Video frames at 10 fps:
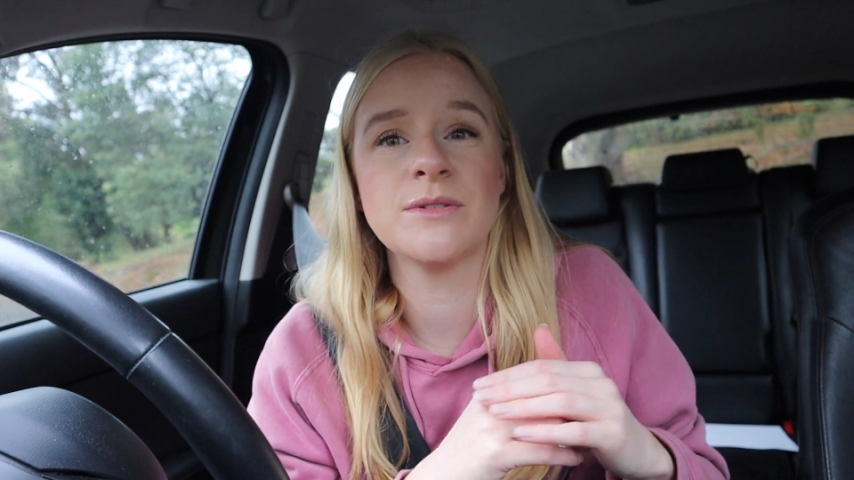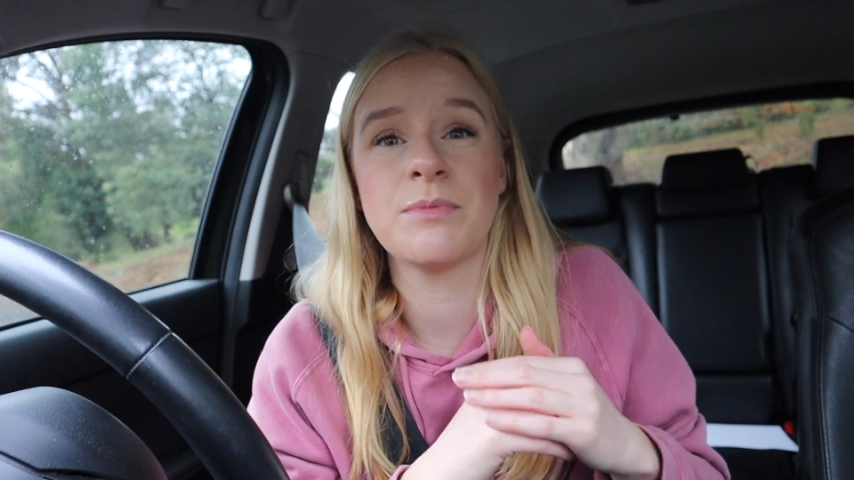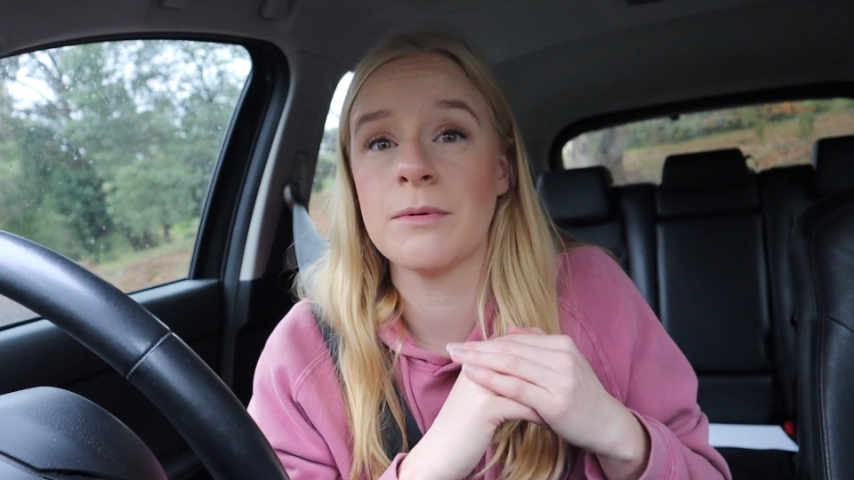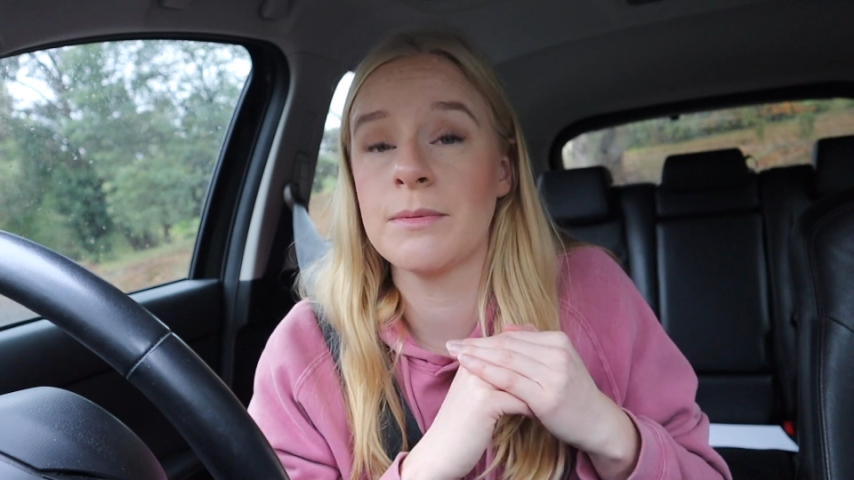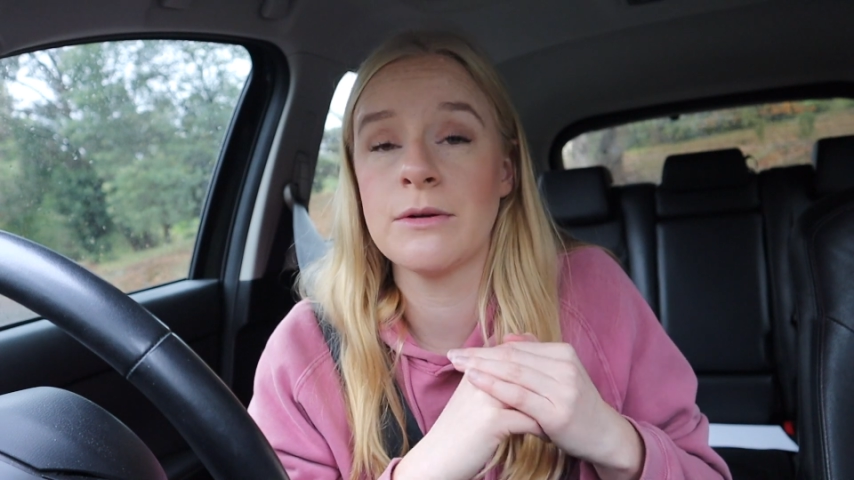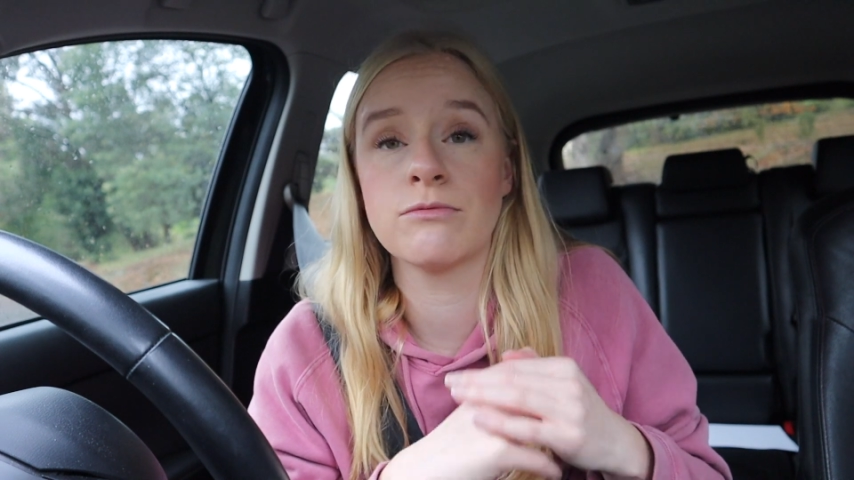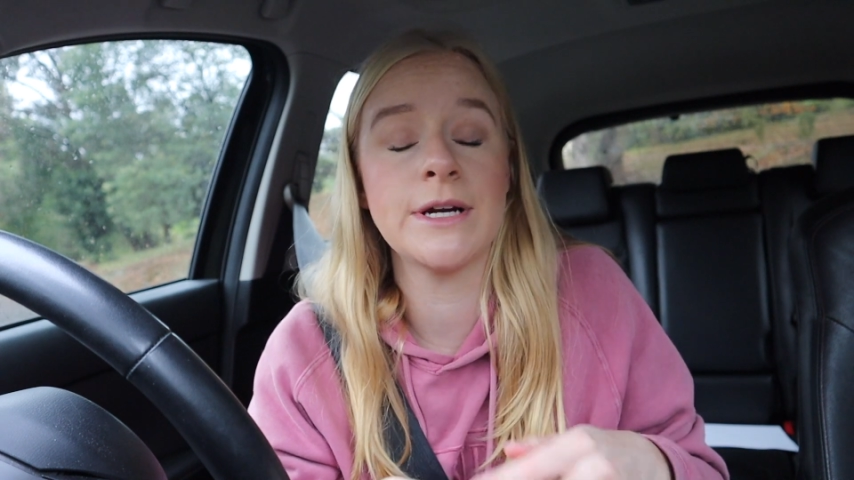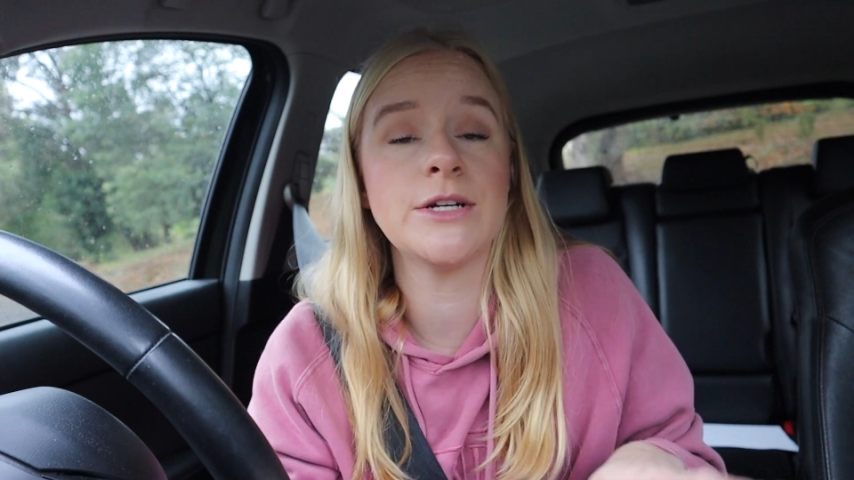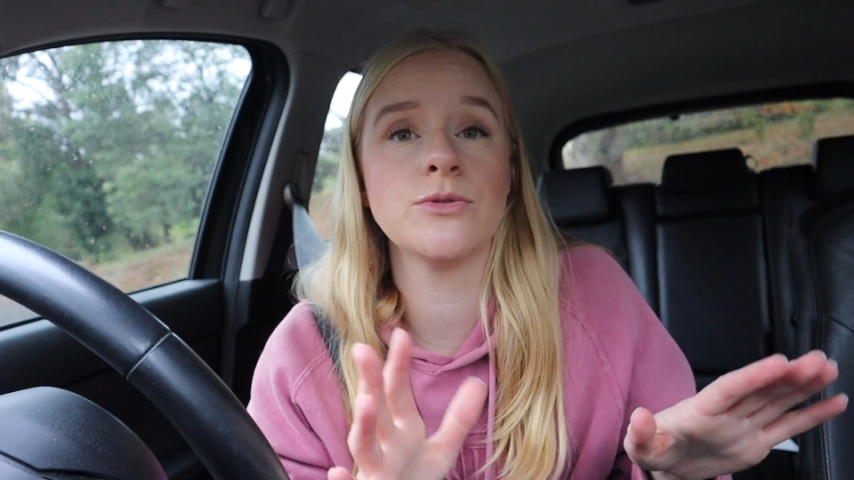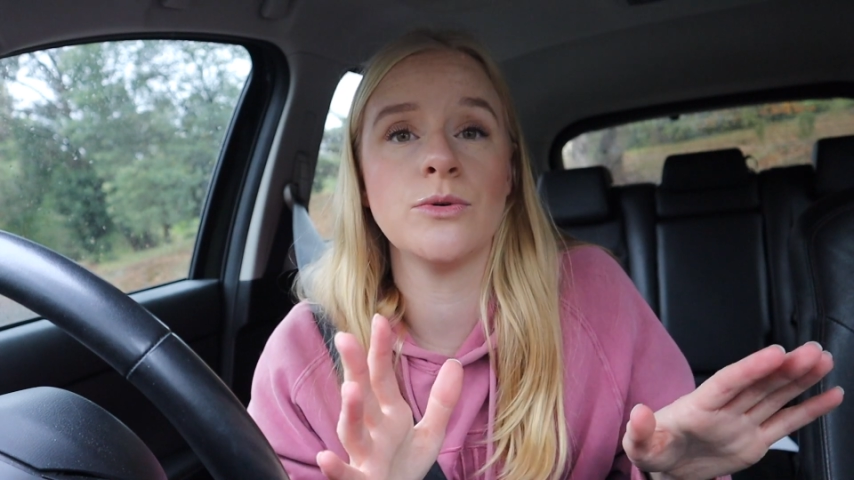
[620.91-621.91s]
probably
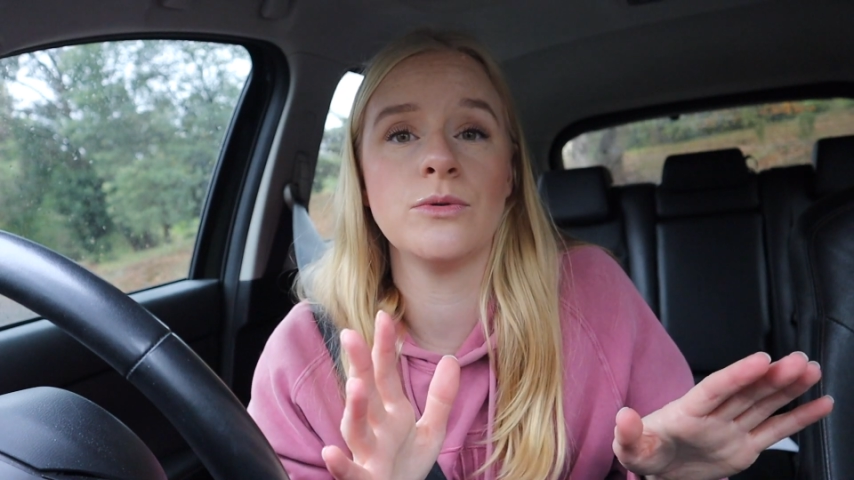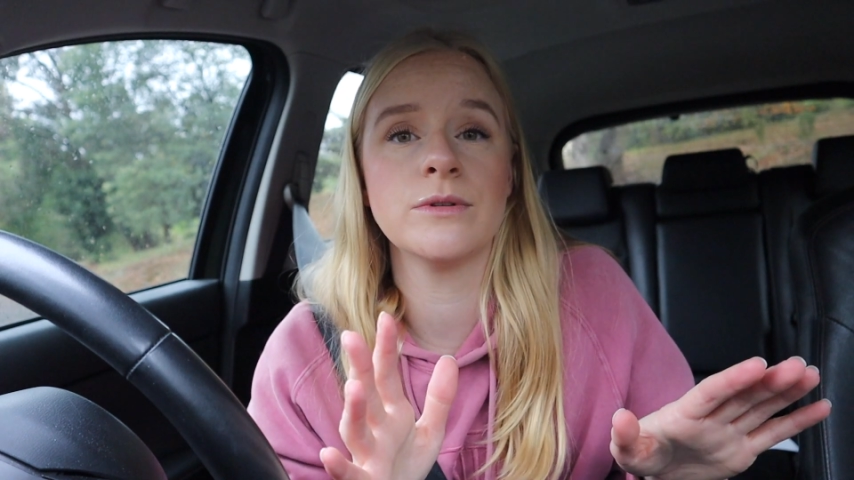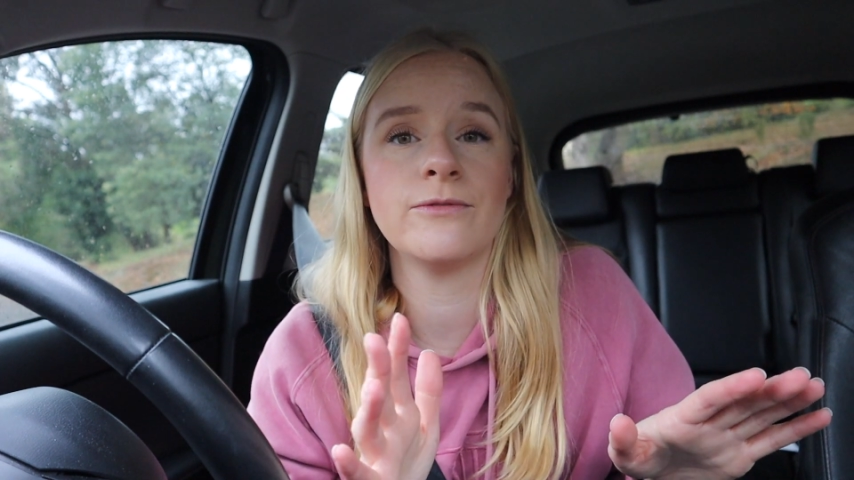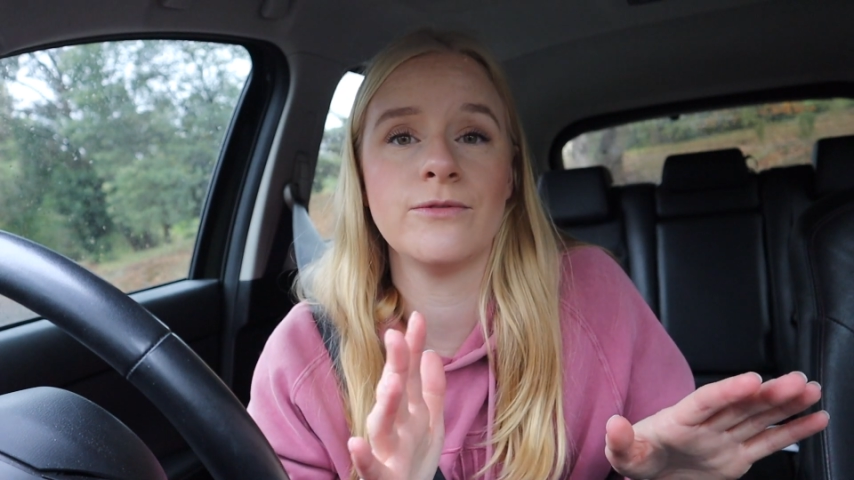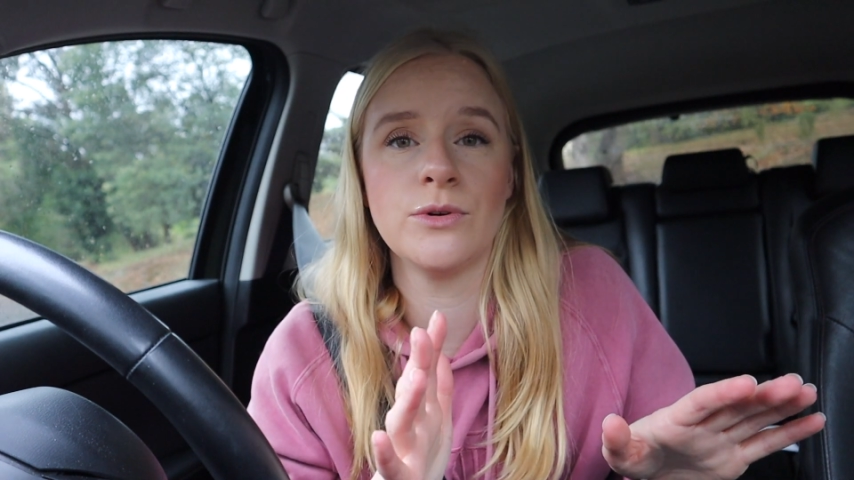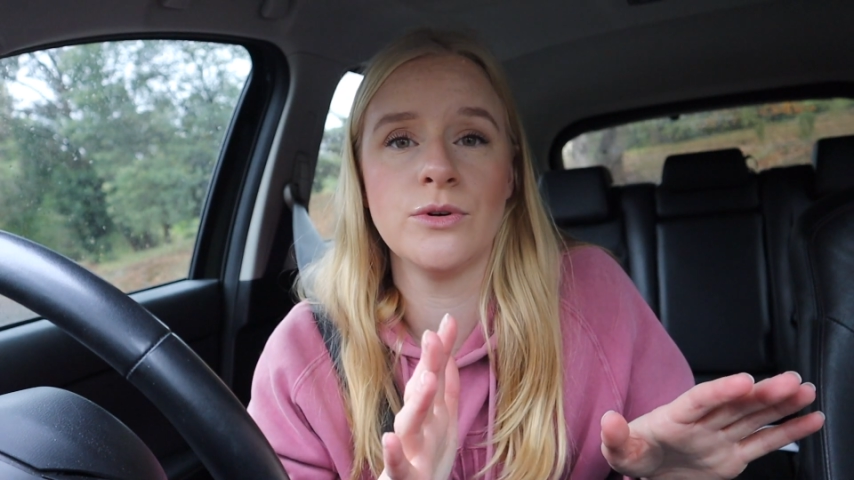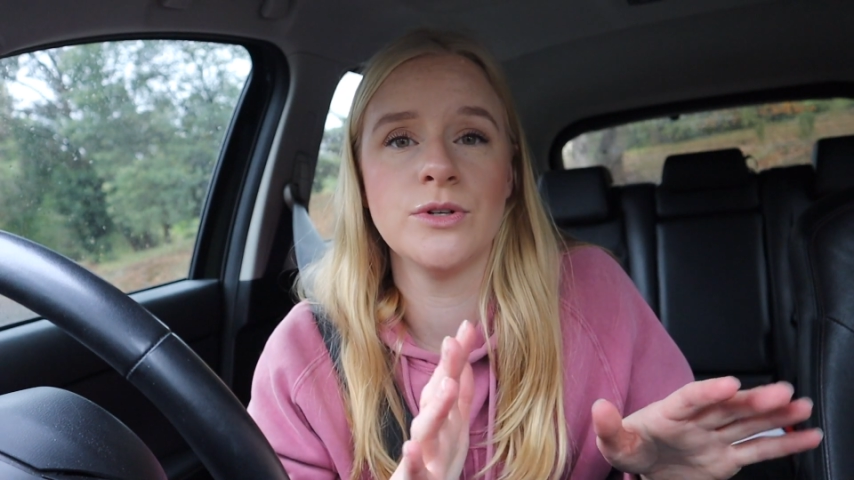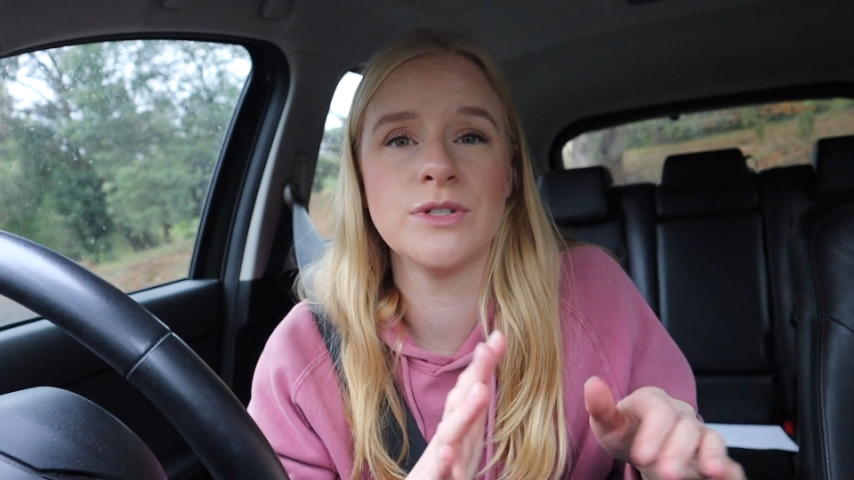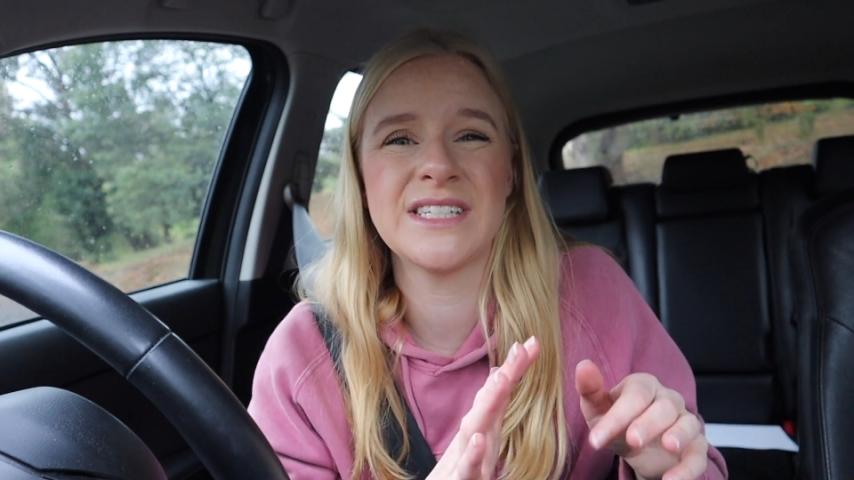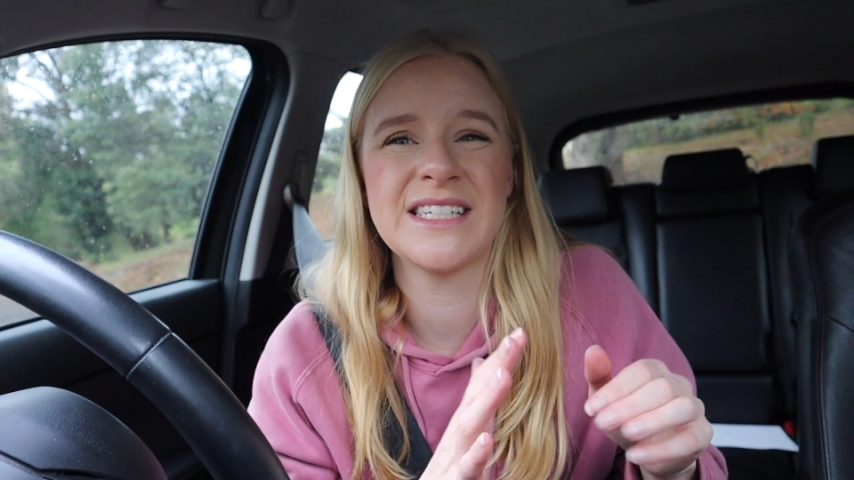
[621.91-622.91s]
redo all the
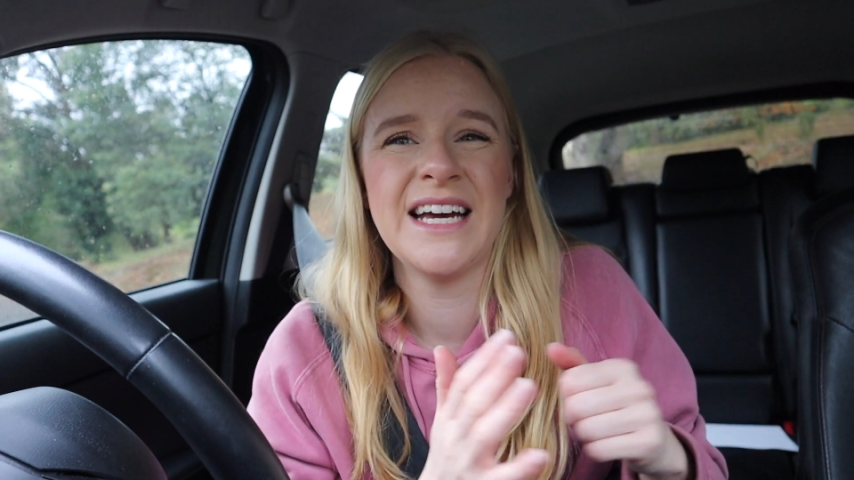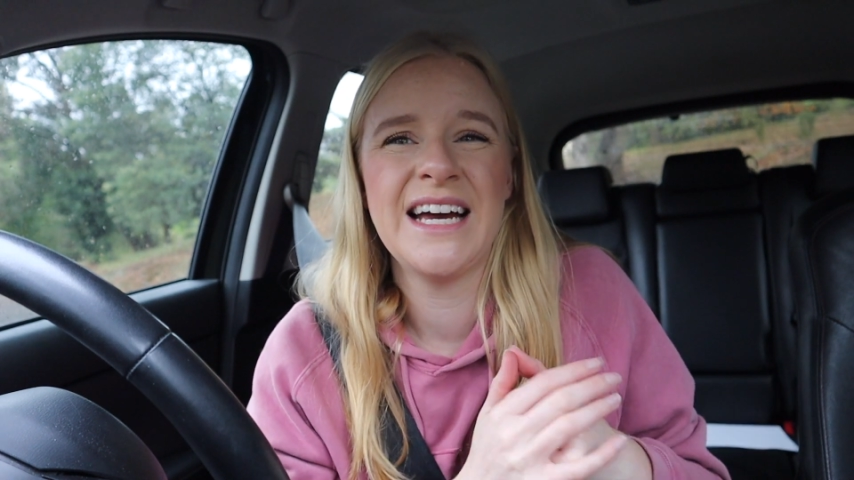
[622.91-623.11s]
floors.